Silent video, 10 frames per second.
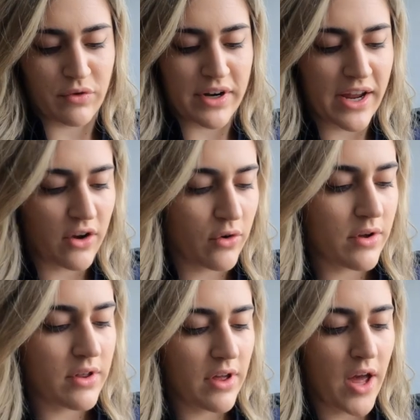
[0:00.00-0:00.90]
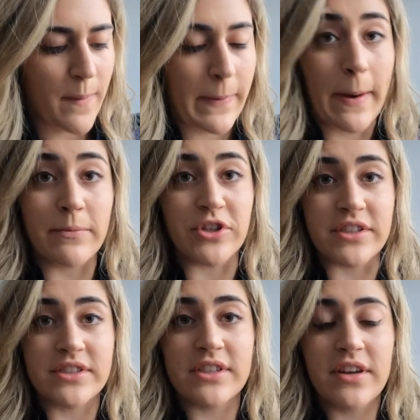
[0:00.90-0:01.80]
on right now. And I'm
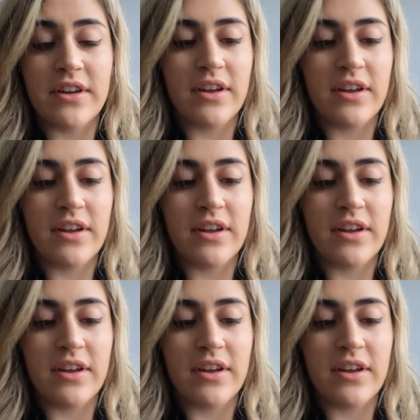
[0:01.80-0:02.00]
just